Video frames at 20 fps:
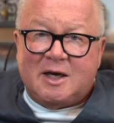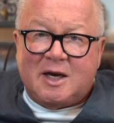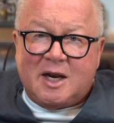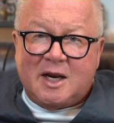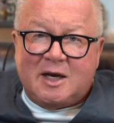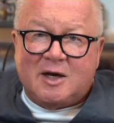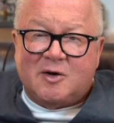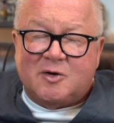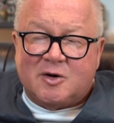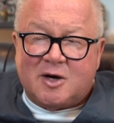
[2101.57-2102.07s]

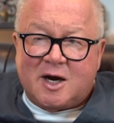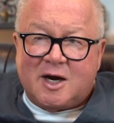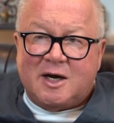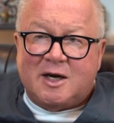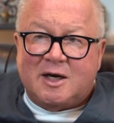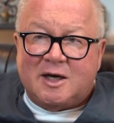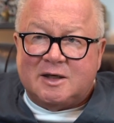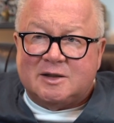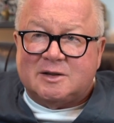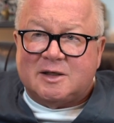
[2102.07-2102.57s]
80, or 90
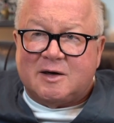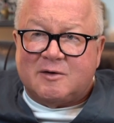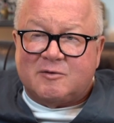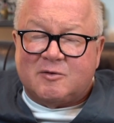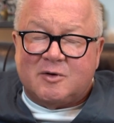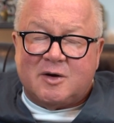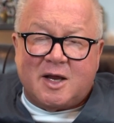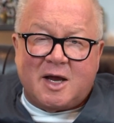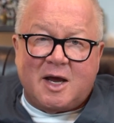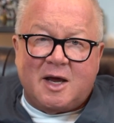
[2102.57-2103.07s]
days after
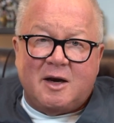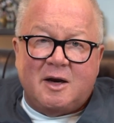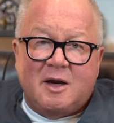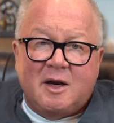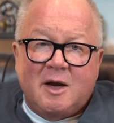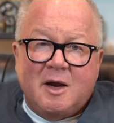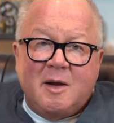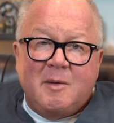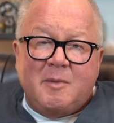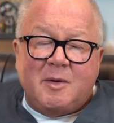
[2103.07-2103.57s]
that
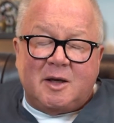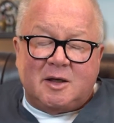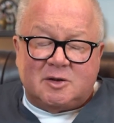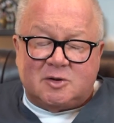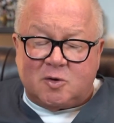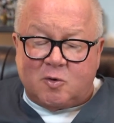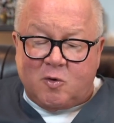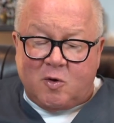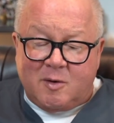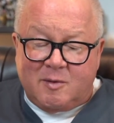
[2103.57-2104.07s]
because
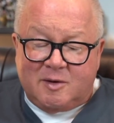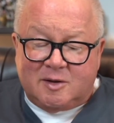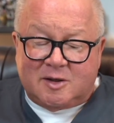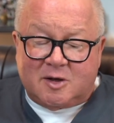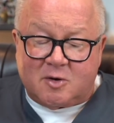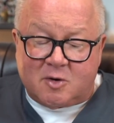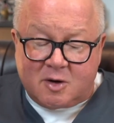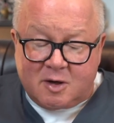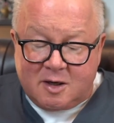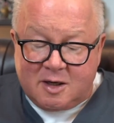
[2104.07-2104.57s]
your hormones,
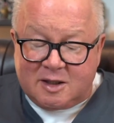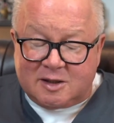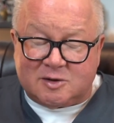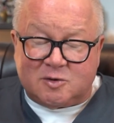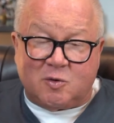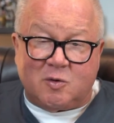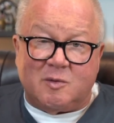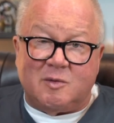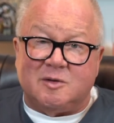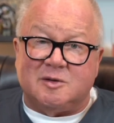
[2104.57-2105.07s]
are, his
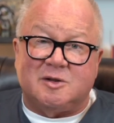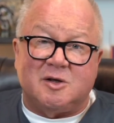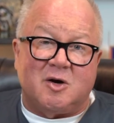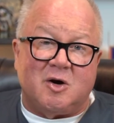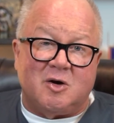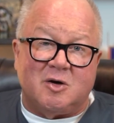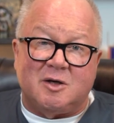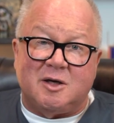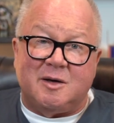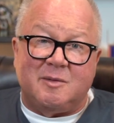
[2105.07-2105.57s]
hormones are
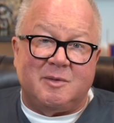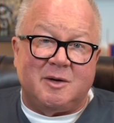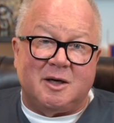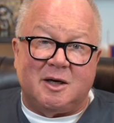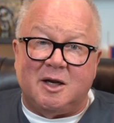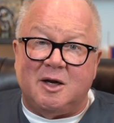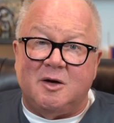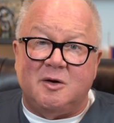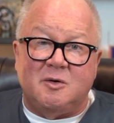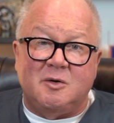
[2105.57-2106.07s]
all going to be
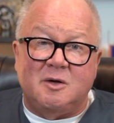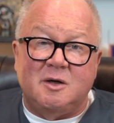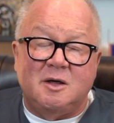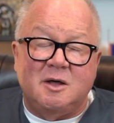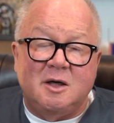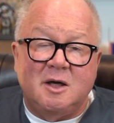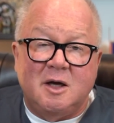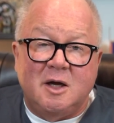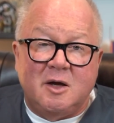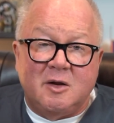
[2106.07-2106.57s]
low.
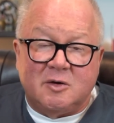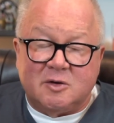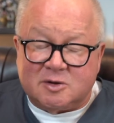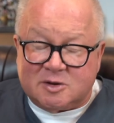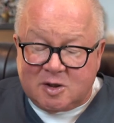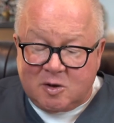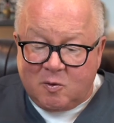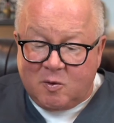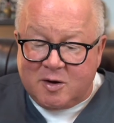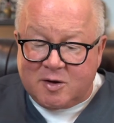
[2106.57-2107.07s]
There's
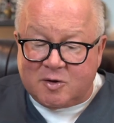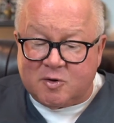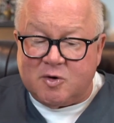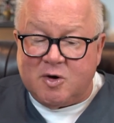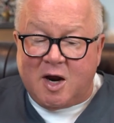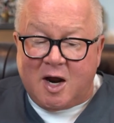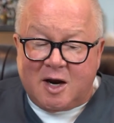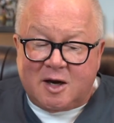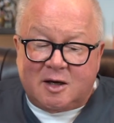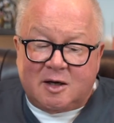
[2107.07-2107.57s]
no way they're
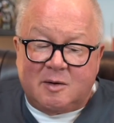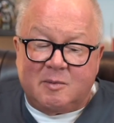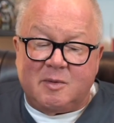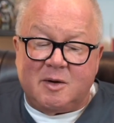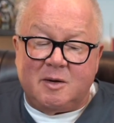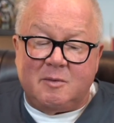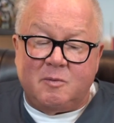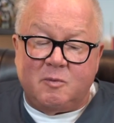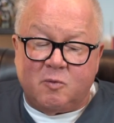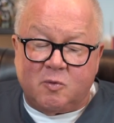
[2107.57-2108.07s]
not going to
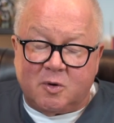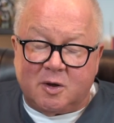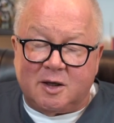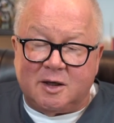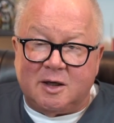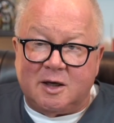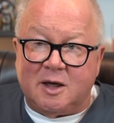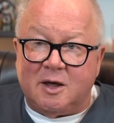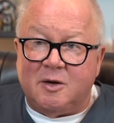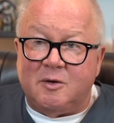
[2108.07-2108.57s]
be really
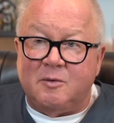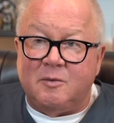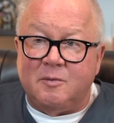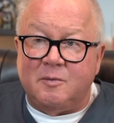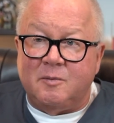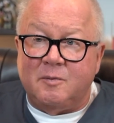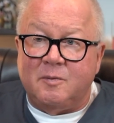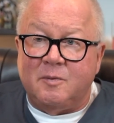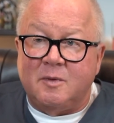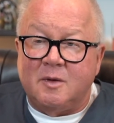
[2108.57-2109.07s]
low.
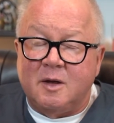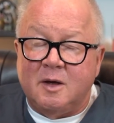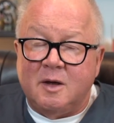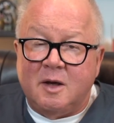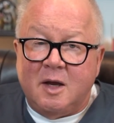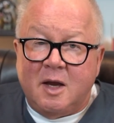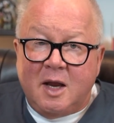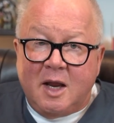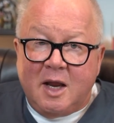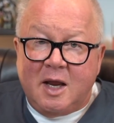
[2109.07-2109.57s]

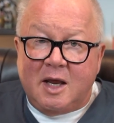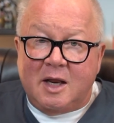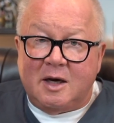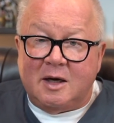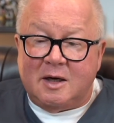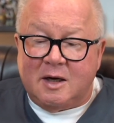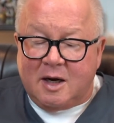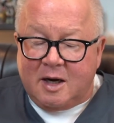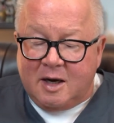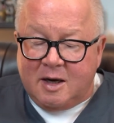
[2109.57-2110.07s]

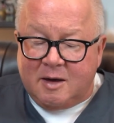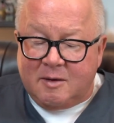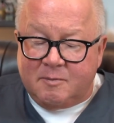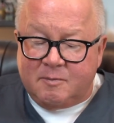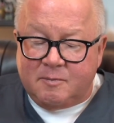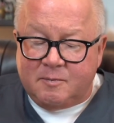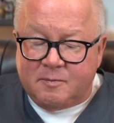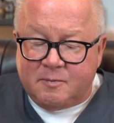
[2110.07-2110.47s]
And, um,